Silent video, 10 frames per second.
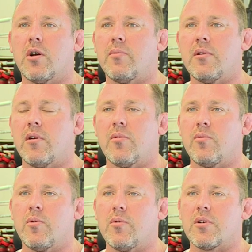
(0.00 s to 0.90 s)
I mean,
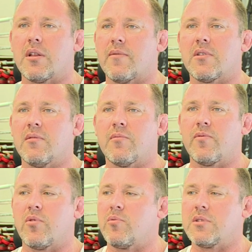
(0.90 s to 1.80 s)
we were looking after him
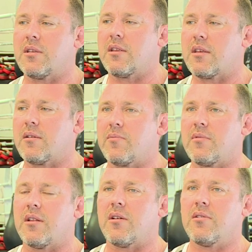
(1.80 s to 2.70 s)
before he was anything,
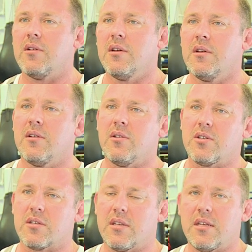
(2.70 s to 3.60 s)
you know. He
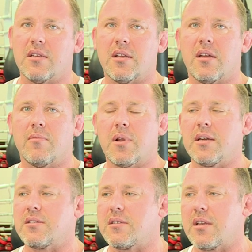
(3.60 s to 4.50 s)
just needed a
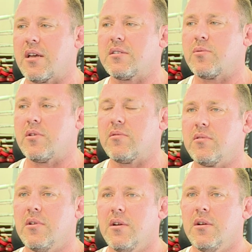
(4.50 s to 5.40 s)
place to stay, so we
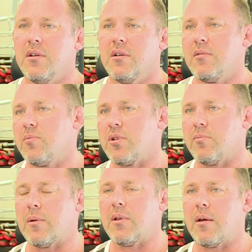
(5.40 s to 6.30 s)
put
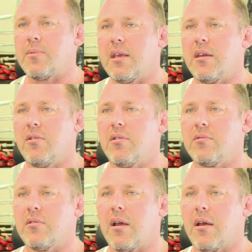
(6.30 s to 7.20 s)
him in up there,
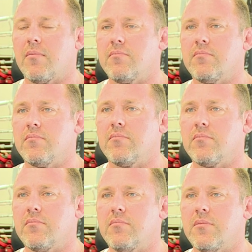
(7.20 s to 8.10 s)
and
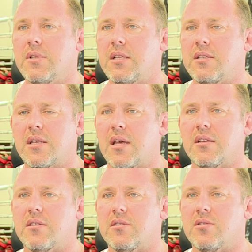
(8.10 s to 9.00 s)
then he
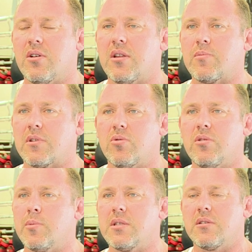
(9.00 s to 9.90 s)
started to turn up to
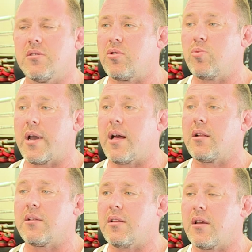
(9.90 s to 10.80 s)
tournaments and do
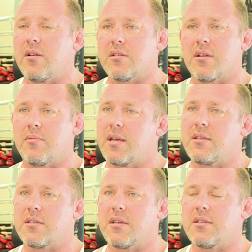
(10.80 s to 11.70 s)
well, you know. I was like, man,
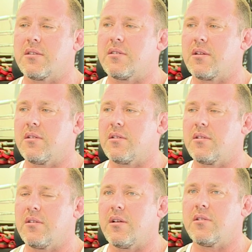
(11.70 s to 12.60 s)
this kid's,
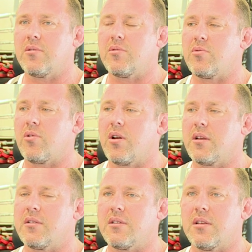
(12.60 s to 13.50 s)
you know, doing all right.
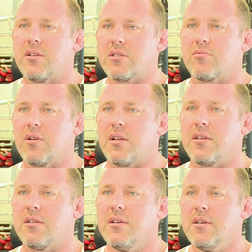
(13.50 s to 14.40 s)
And then he just
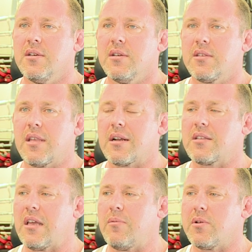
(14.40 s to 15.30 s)
really dug
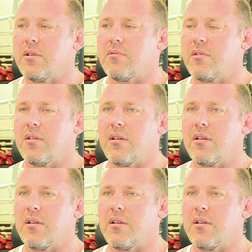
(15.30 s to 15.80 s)
deep, and